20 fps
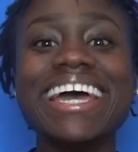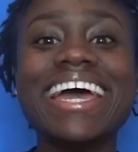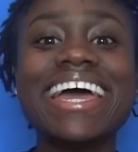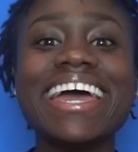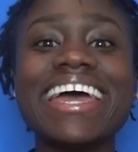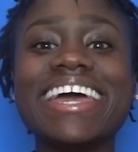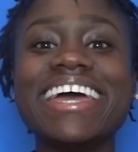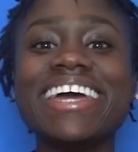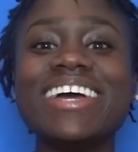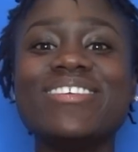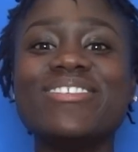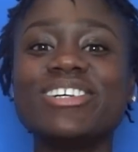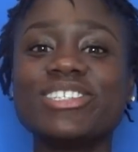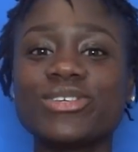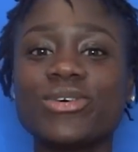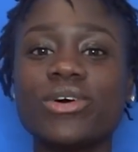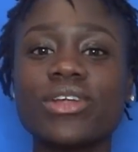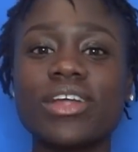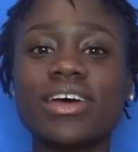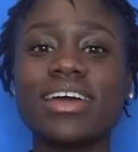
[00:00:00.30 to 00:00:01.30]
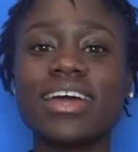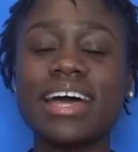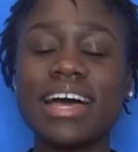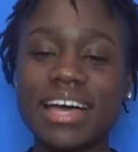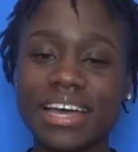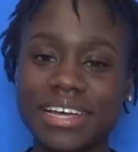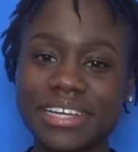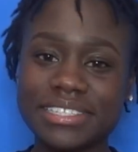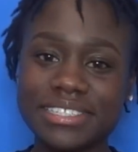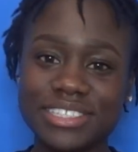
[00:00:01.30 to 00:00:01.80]
Hey, what's going on
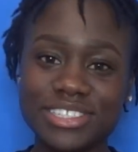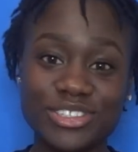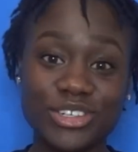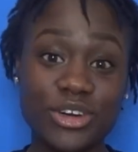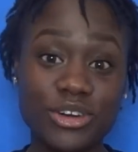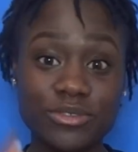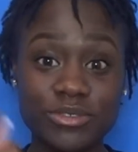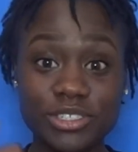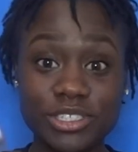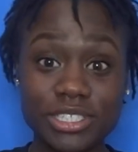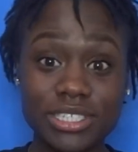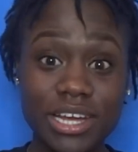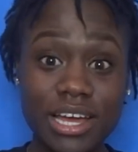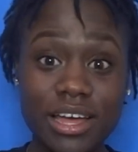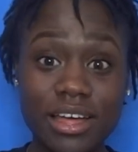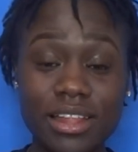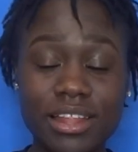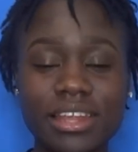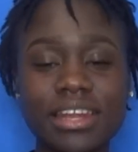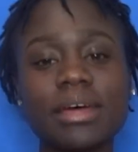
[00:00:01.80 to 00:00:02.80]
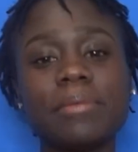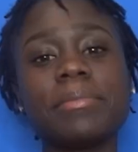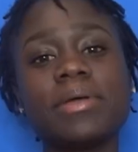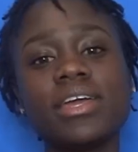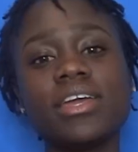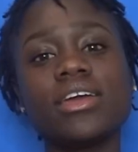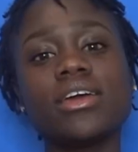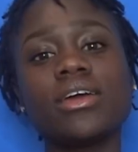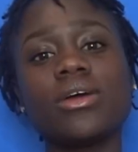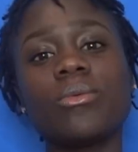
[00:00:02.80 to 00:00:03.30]
guys? It's your girl Rachelle and I'm
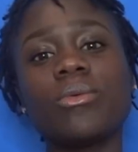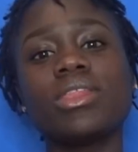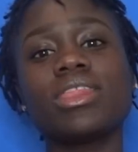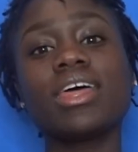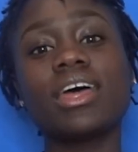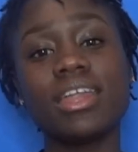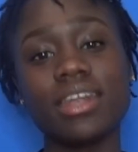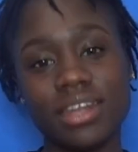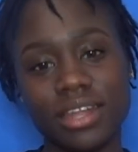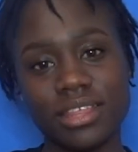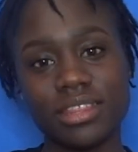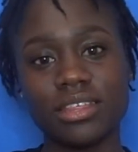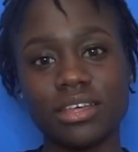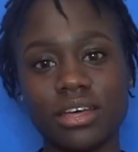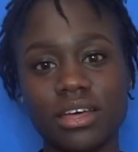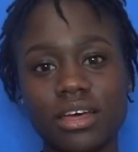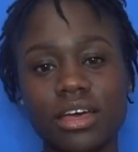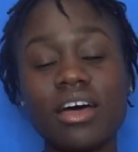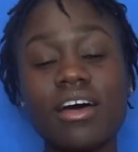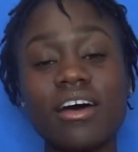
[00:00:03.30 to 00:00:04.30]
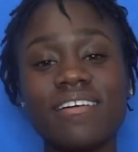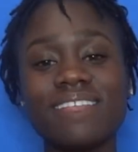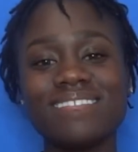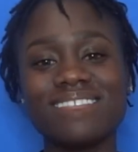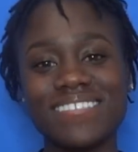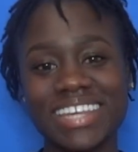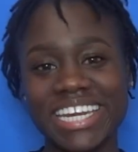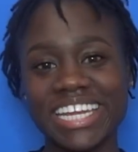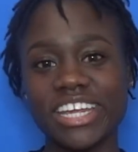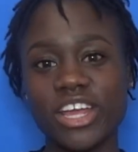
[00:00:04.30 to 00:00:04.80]
here with another
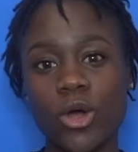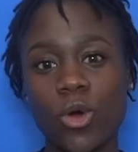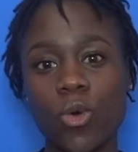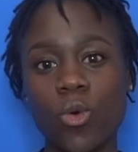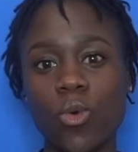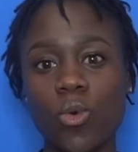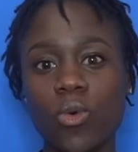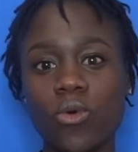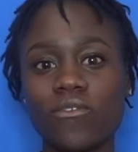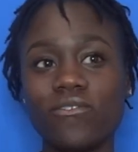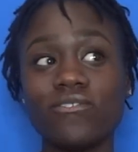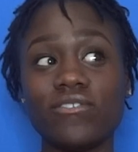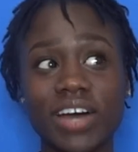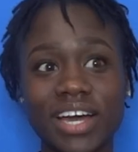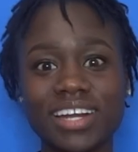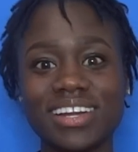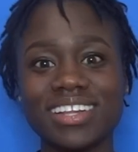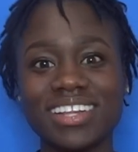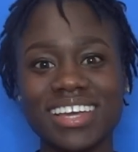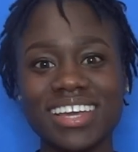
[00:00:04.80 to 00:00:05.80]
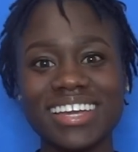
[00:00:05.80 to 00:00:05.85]
video, finally.